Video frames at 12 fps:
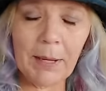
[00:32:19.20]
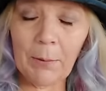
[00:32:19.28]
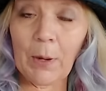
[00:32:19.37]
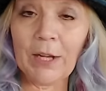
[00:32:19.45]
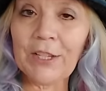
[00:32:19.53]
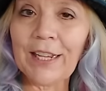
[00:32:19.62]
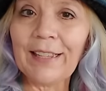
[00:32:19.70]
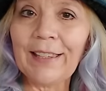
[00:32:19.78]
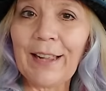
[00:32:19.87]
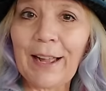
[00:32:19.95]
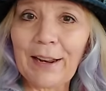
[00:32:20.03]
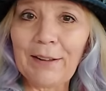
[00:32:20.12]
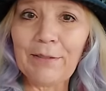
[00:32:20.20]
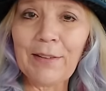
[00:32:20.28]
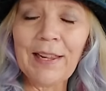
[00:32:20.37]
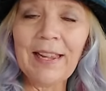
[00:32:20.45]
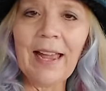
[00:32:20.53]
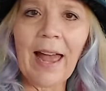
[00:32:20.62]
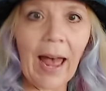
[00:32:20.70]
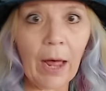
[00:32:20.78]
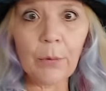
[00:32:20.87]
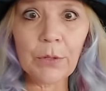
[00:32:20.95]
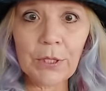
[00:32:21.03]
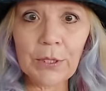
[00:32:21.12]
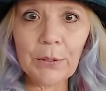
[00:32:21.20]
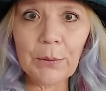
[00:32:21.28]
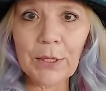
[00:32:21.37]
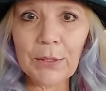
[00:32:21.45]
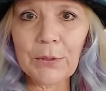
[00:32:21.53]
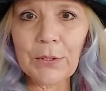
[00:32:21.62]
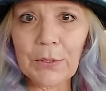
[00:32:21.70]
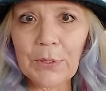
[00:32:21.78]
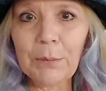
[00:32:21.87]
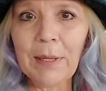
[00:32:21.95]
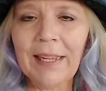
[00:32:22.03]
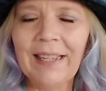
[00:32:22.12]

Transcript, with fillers: been watching a lot of how to YouTube